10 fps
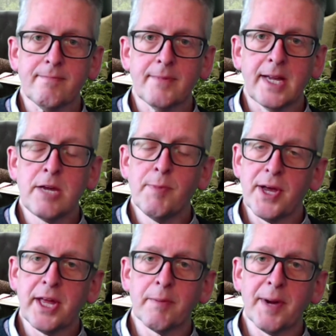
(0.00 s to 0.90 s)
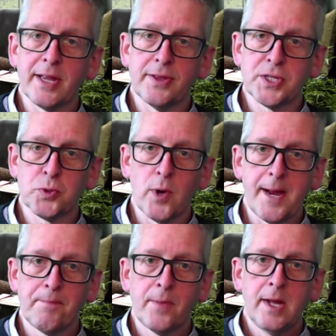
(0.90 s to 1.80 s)
You might think about it this way.
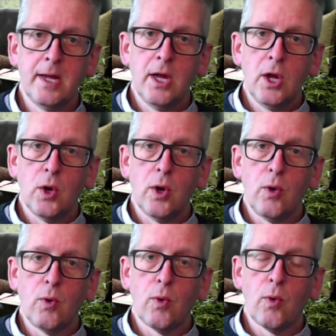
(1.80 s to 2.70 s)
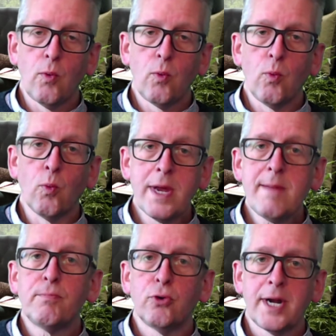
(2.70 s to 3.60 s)
We
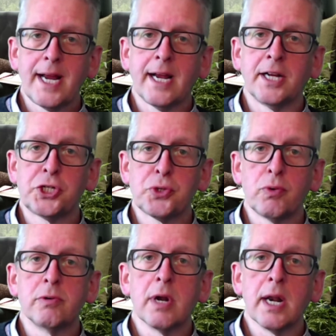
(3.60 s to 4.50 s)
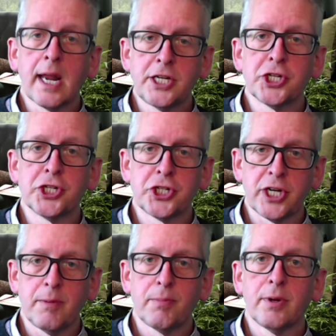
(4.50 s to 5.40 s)
bring to a
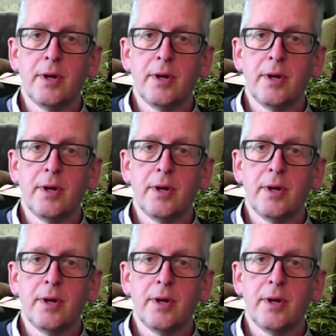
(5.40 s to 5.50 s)
relationship